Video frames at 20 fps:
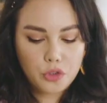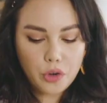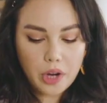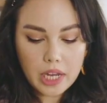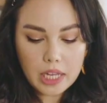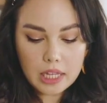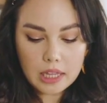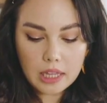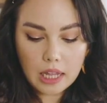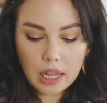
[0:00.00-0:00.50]

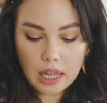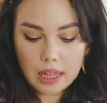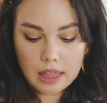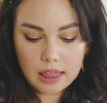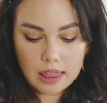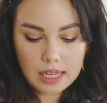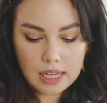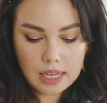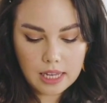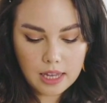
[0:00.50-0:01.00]
drain
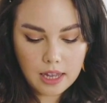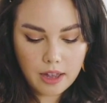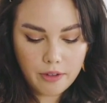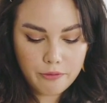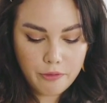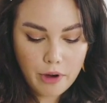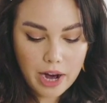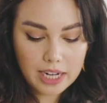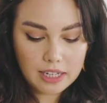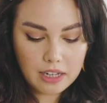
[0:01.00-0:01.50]
the
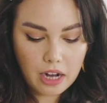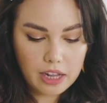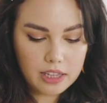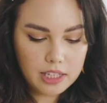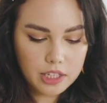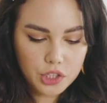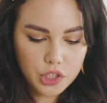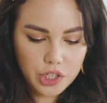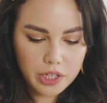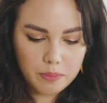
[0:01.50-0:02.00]
fried
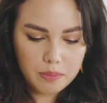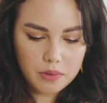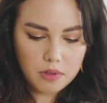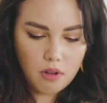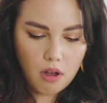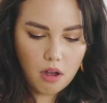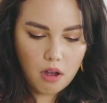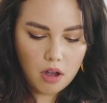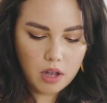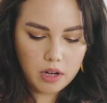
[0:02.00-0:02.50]
garlic
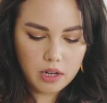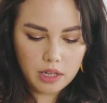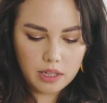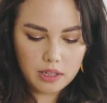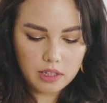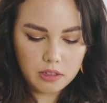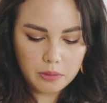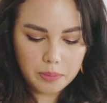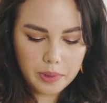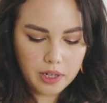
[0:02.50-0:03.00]
chips on a
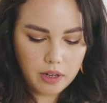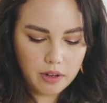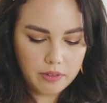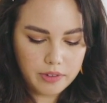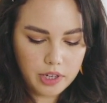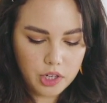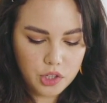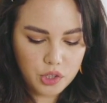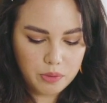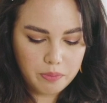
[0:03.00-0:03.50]
little bit
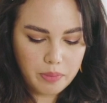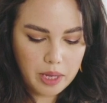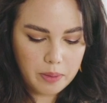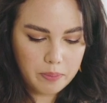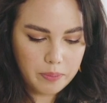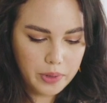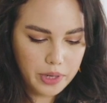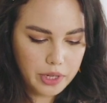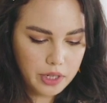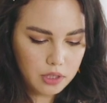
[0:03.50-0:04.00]
of kitchen
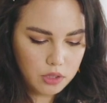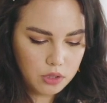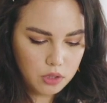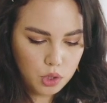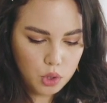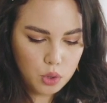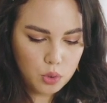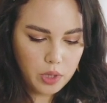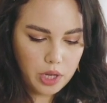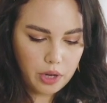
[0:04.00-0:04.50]
paper
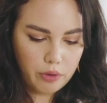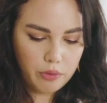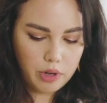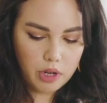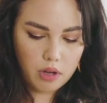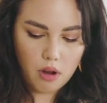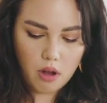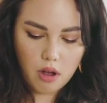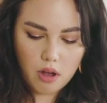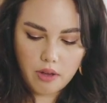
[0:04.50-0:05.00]
to get
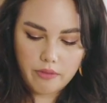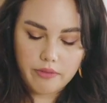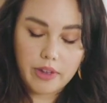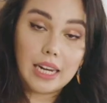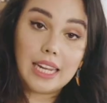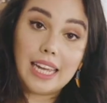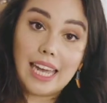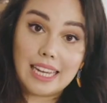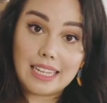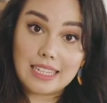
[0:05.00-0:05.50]
rid of
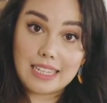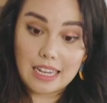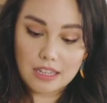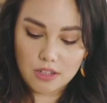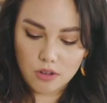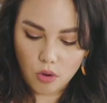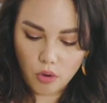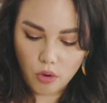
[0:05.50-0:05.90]
any excess